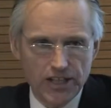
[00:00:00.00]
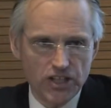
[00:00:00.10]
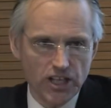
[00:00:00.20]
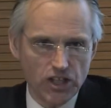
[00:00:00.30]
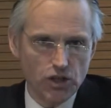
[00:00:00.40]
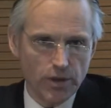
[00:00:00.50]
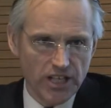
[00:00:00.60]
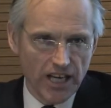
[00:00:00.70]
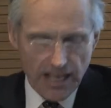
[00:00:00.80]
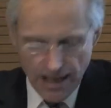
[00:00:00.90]
since
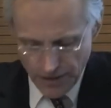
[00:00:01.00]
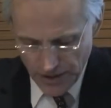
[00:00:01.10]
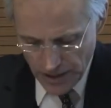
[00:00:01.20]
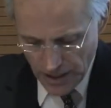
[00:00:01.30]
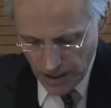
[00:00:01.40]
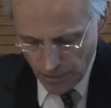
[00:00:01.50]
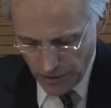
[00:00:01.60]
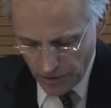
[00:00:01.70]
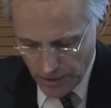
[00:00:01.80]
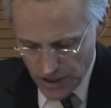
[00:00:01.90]
2011,
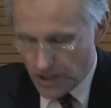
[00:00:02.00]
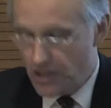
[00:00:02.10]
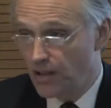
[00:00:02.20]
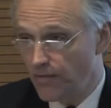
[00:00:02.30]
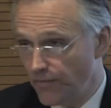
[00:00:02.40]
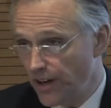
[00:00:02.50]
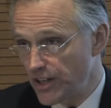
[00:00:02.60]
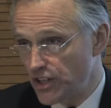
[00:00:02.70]
we've committed very